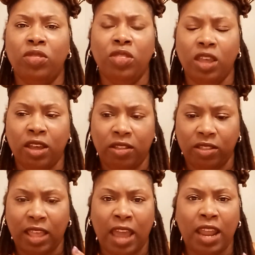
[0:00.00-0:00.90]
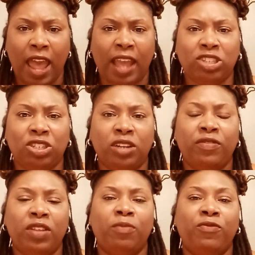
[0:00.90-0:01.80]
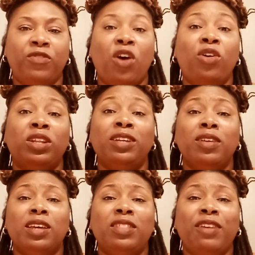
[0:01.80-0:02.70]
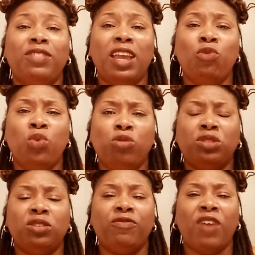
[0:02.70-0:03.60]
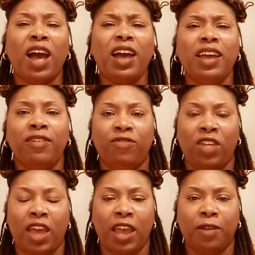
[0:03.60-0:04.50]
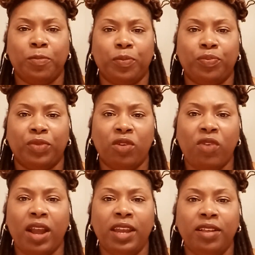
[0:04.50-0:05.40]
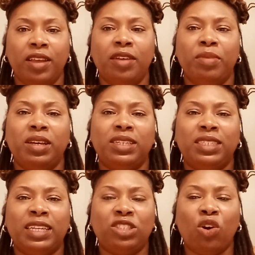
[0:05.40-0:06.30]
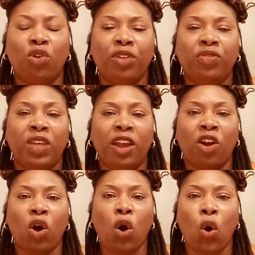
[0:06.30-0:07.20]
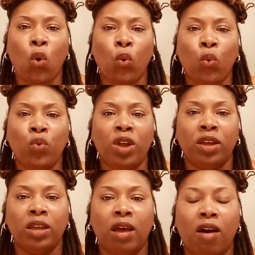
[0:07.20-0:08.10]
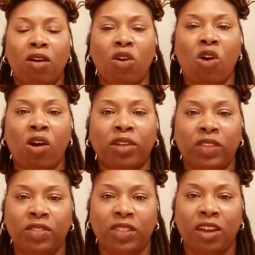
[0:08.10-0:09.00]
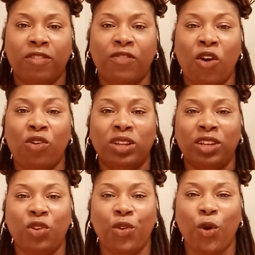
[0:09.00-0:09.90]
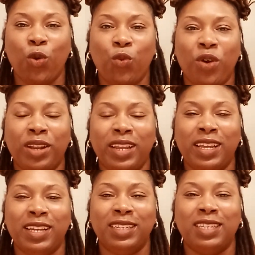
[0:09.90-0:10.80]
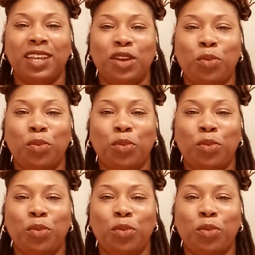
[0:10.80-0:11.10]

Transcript: that action of them falling, that they will survive that, right? Because that's on their own accord that they're falling. No one is